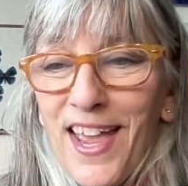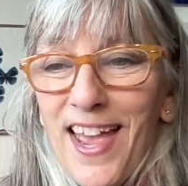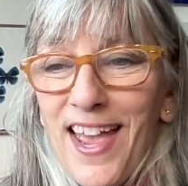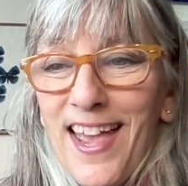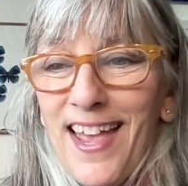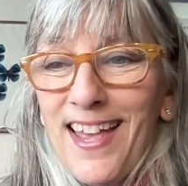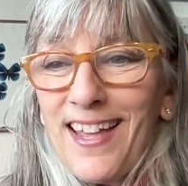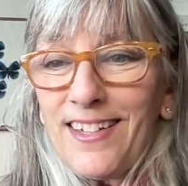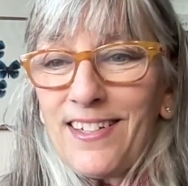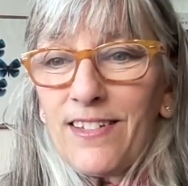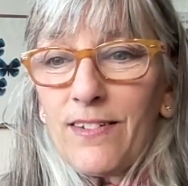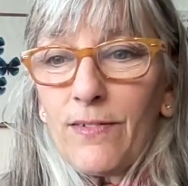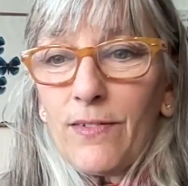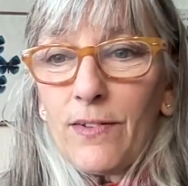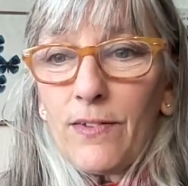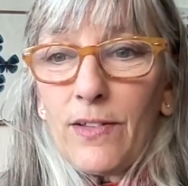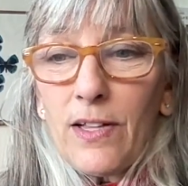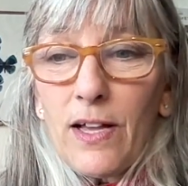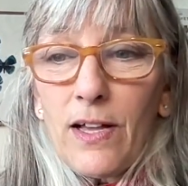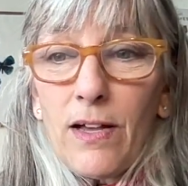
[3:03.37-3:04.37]
And
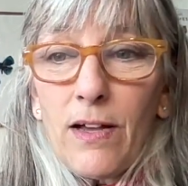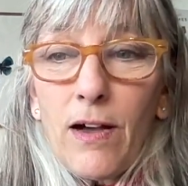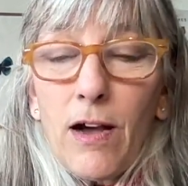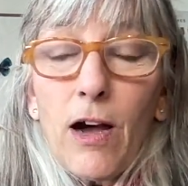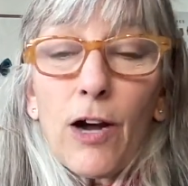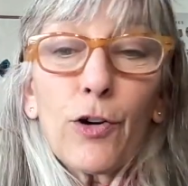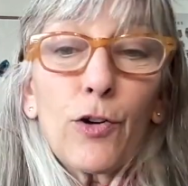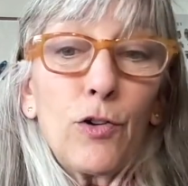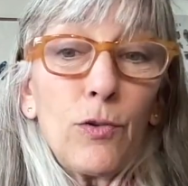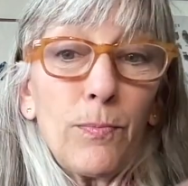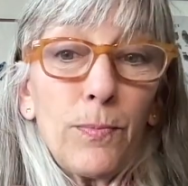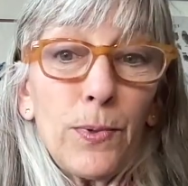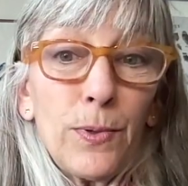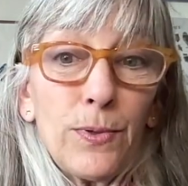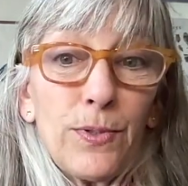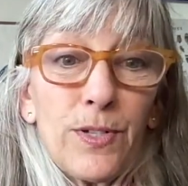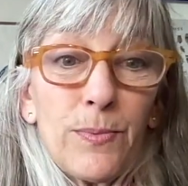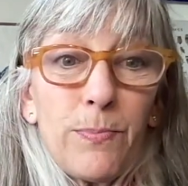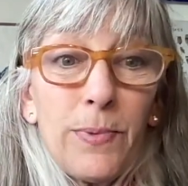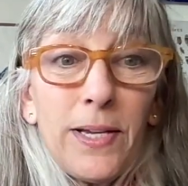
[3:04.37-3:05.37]
the
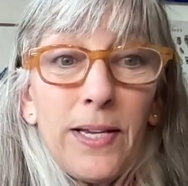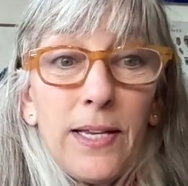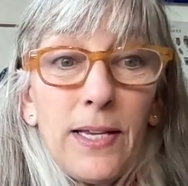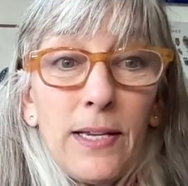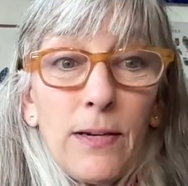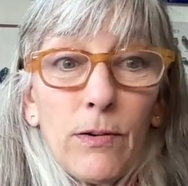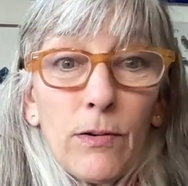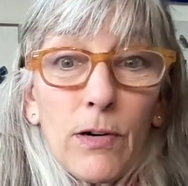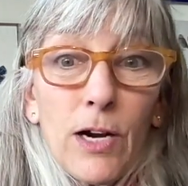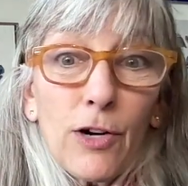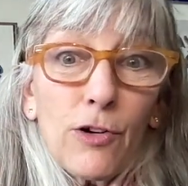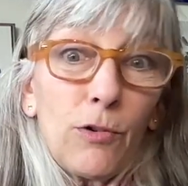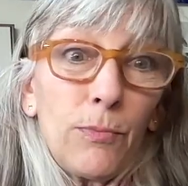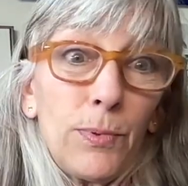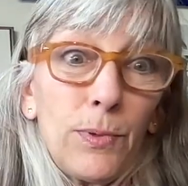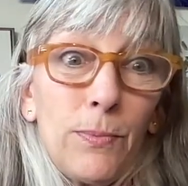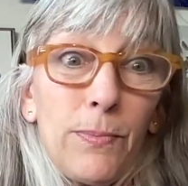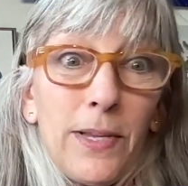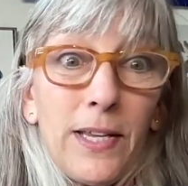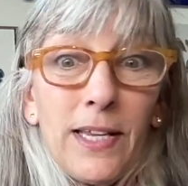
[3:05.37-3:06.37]
arquebus being
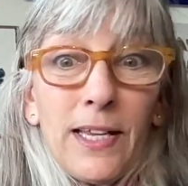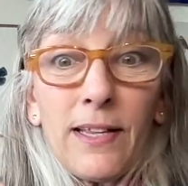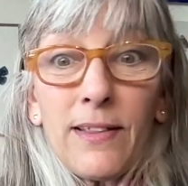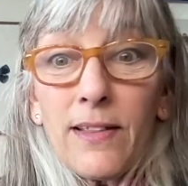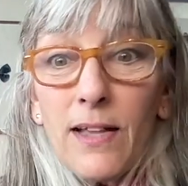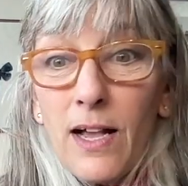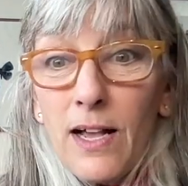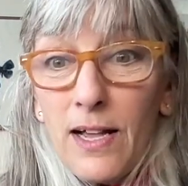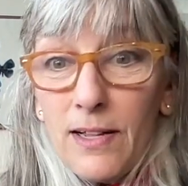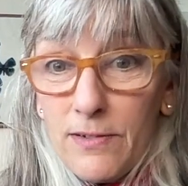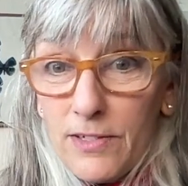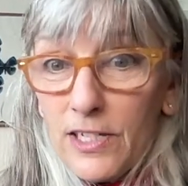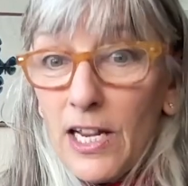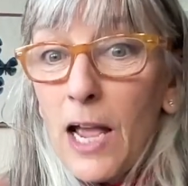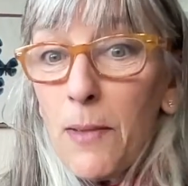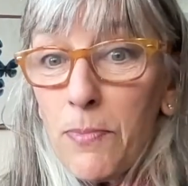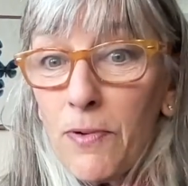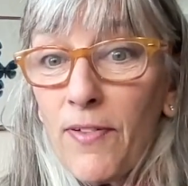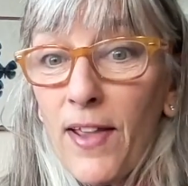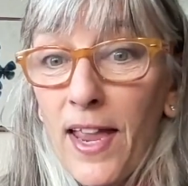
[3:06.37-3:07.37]
a
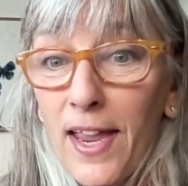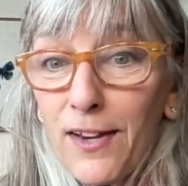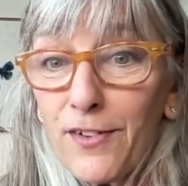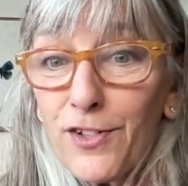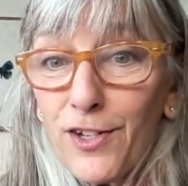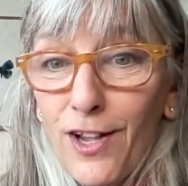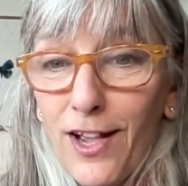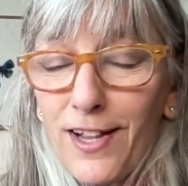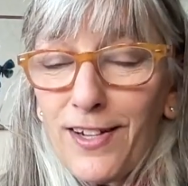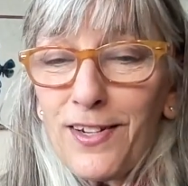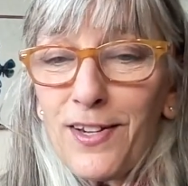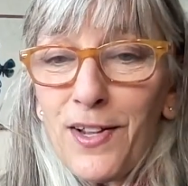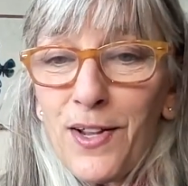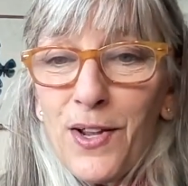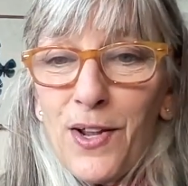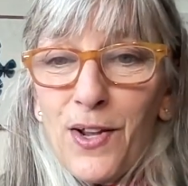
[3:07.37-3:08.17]
type of handgun.